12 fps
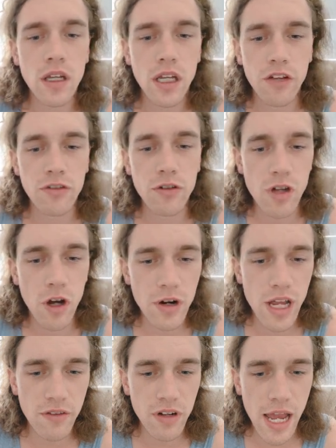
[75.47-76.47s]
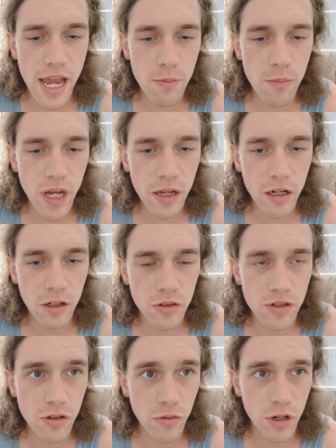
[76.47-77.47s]
If you don't have an ab mat and you
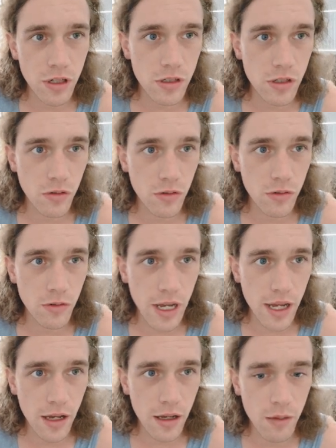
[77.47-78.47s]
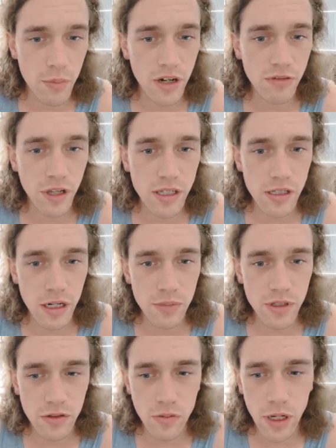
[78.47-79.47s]
still want to do butterfly sit-ups
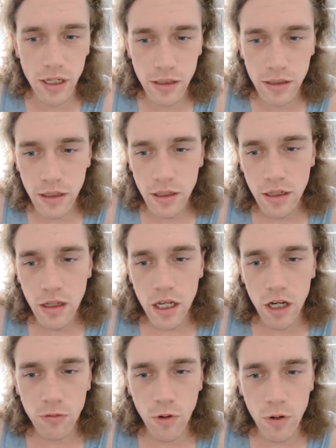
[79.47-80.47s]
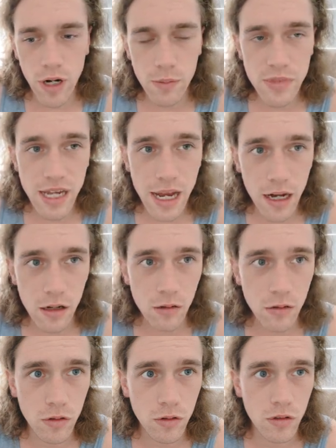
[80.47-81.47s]
this way, a rolled up
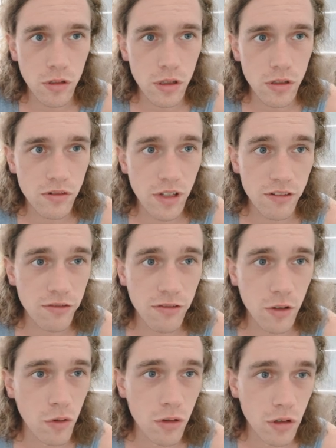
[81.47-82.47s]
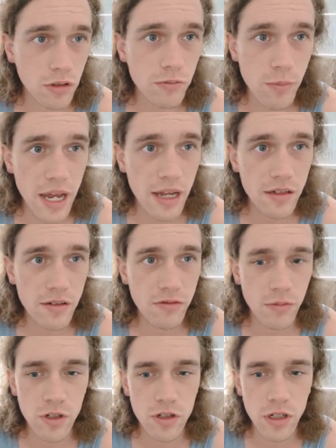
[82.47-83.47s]
towel or like floor mat
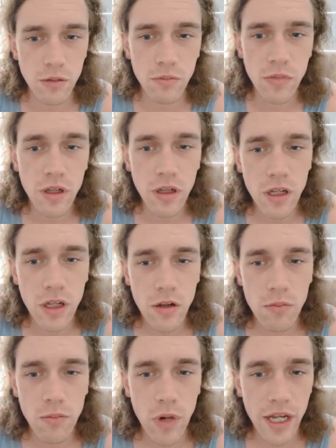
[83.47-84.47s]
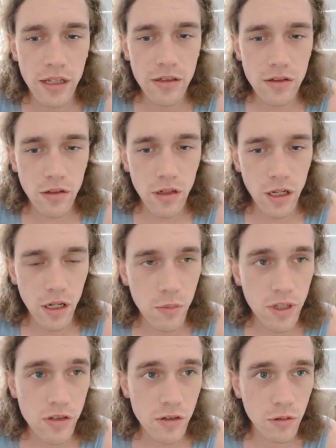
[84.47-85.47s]
from the gym might be
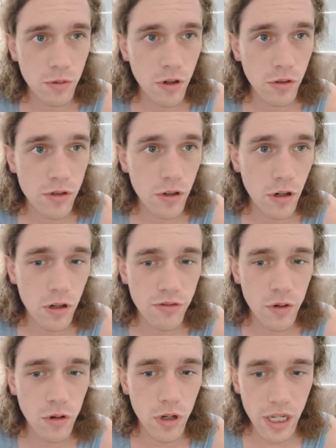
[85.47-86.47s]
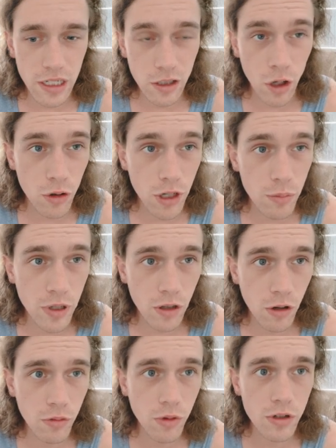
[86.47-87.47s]
a suitable alternative, or a yoga
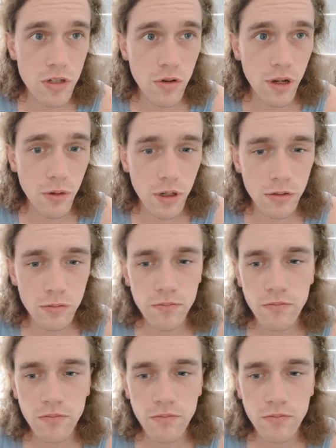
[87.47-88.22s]
pillow works quite well.